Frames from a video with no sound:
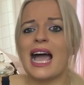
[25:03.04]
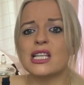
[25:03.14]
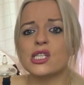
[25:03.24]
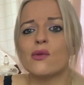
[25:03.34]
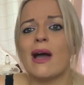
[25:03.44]

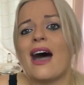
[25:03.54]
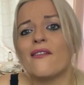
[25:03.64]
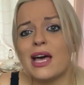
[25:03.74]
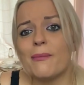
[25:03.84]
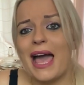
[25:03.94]
And you
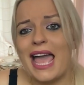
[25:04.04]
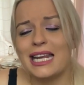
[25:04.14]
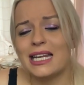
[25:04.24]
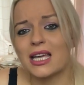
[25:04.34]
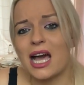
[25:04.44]
have that
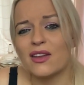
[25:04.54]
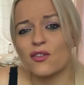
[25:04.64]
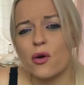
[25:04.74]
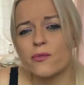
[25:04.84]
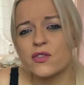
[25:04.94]
pain that kind
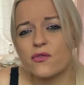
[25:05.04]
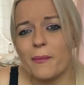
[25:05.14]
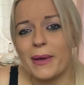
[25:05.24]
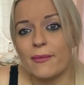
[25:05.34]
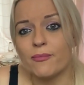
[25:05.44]
of comes
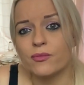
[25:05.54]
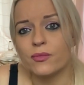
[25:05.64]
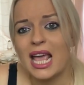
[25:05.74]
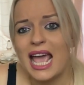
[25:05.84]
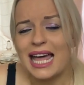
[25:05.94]
from it.
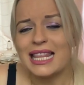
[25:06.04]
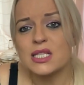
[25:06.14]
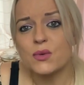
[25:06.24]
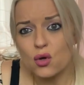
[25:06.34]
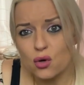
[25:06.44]
And
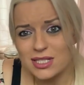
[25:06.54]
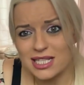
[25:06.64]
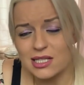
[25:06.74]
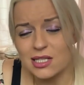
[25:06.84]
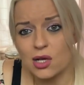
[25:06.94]
that's what
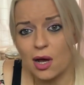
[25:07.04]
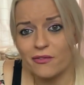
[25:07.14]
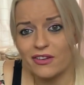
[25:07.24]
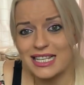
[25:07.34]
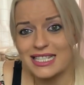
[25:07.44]
causes this
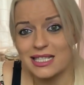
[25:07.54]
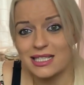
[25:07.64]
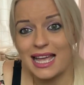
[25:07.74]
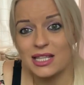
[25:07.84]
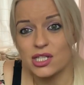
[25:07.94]
conflict
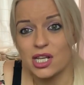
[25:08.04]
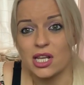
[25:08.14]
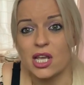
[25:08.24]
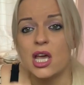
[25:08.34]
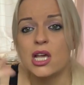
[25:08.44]
and
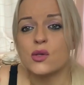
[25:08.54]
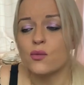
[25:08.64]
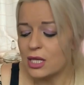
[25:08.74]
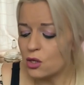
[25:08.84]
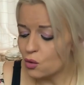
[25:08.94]
tension. So
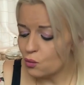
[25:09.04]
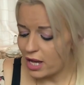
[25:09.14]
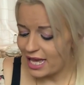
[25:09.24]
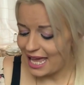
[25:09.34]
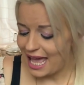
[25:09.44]
when you can
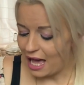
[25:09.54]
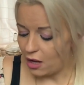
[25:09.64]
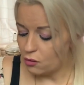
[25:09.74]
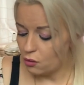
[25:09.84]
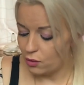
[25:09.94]
work it
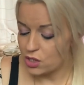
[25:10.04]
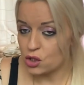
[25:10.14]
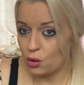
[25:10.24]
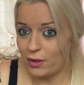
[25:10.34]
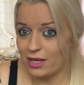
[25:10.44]
out,
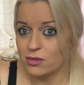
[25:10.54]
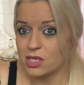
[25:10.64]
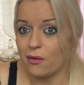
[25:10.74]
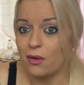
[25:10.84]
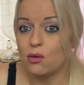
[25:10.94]
which you will
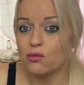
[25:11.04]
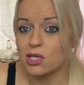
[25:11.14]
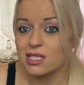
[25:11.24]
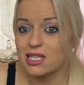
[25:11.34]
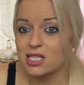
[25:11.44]
do, you
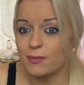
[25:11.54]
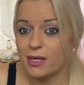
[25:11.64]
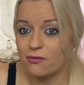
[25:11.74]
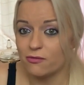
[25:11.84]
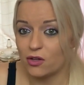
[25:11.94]
just need to
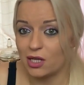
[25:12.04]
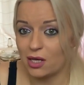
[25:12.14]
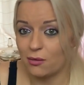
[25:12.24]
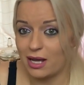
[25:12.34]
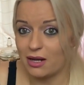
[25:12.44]
be
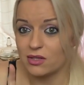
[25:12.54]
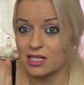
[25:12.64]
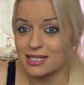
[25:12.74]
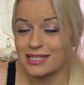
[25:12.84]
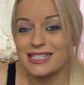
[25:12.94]
fully aware of
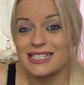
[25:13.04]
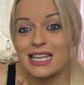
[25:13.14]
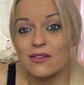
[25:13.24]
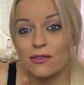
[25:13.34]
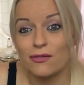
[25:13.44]
this, that this
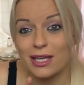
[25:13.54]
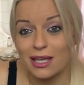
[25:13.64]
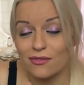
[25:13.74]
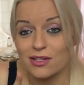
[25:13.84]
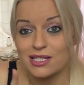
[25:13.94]
need for
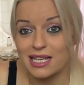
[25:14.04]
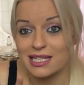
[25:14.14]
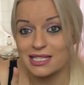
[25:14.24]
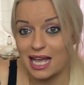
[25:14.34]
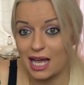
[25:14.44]
forgiveness
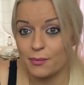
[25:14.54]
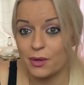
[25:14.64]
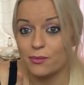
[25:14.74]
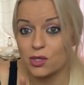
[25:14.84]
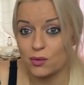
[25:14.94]
has to
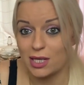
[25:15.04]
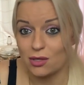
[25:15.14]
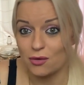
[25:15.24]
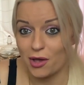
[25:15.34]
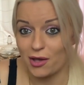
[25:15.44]
happen
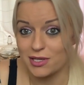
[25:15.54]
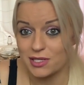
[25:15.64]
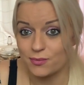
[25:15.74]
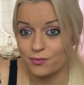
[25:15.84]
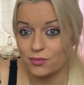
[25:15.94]
between you
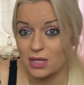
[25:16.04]
guys.